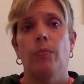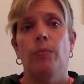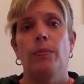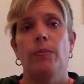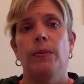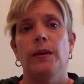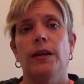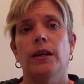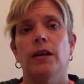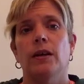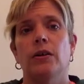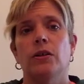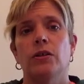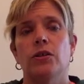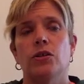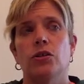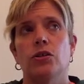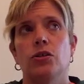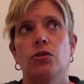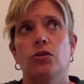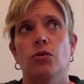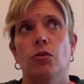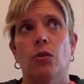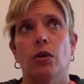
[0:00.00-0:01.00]

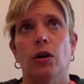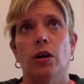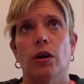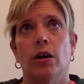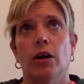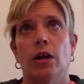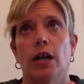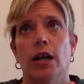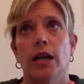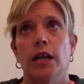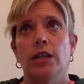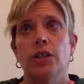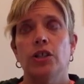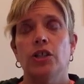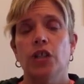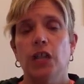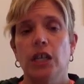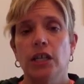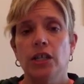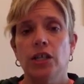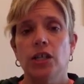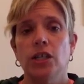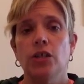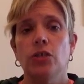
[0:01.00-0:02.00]
because you're
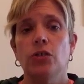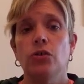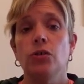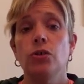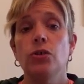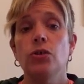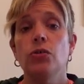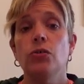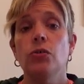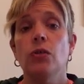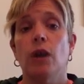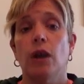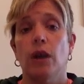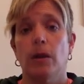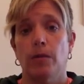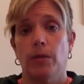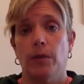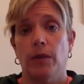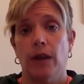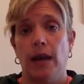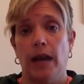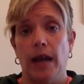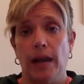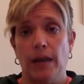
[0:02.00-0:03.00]
changing who you are,
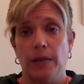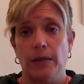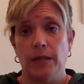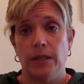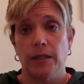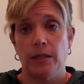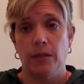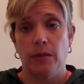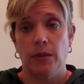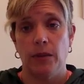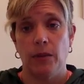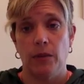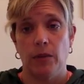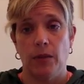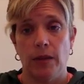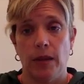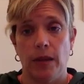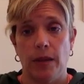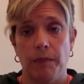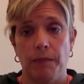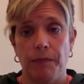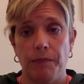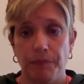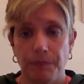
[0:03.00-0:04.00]
perhaps, to be with
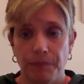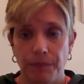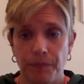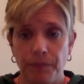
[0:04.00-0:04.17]
them.